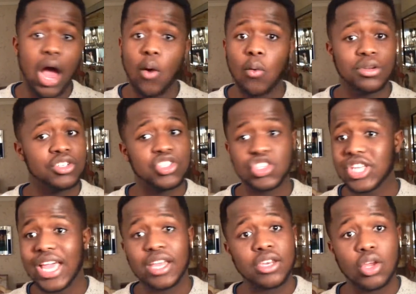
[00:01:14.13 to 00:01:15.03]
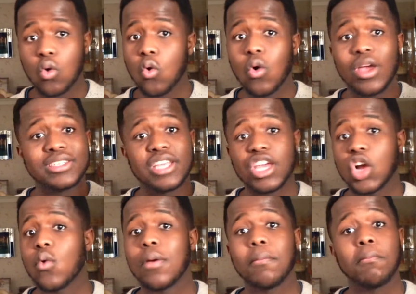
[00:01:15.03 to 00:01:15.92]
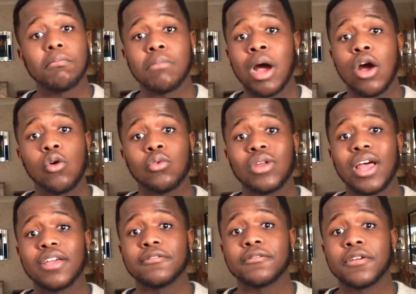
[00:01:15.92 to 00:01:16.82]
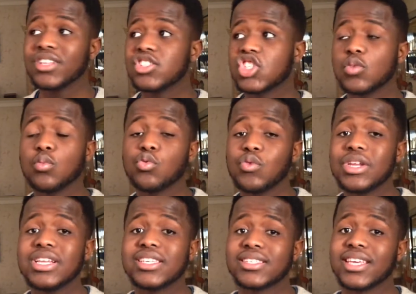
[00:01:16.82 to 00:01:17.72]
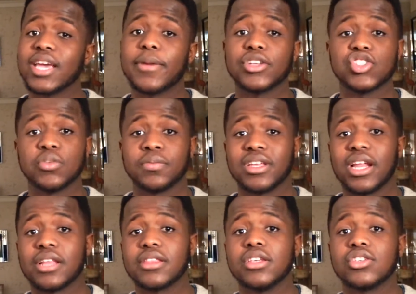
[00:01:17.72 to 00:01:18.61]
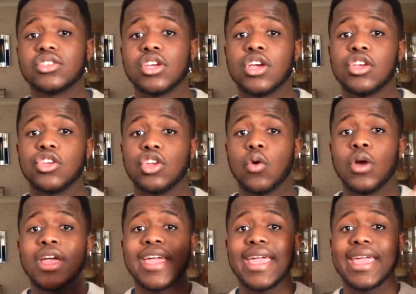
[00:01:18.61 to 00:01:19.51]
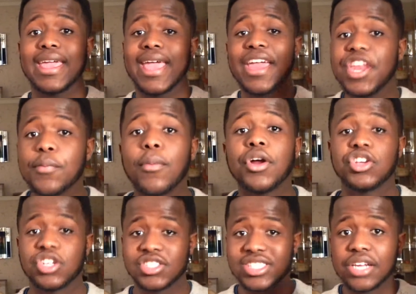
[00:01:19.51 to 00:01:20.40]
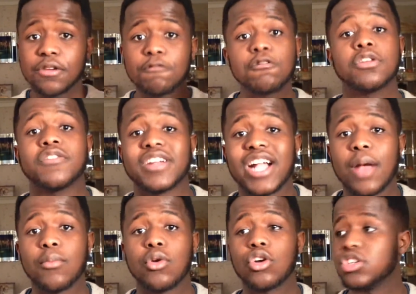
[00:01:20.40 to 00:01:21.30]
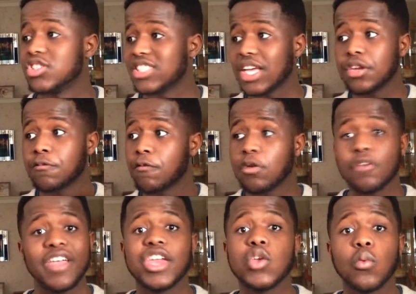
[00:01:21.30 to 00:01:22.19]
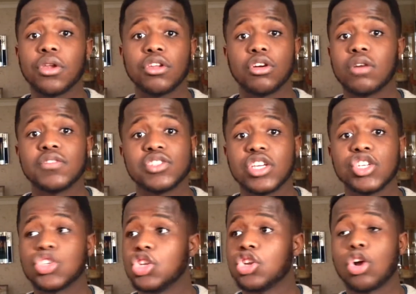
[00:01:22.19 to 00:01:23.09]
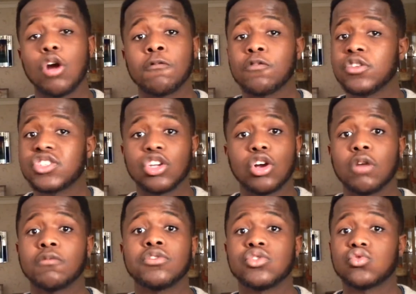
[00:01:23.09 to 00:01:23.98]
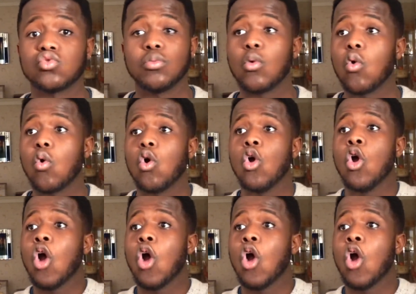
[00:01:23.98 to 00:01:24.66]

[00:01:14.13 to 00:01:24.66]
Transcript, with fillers: I want to just end it all and take away my own life? What can someone really say about something like this, you know? Anybody could stand in front of a camera, could stand in front of anyone in a conversation, in a conference, in a conference room, or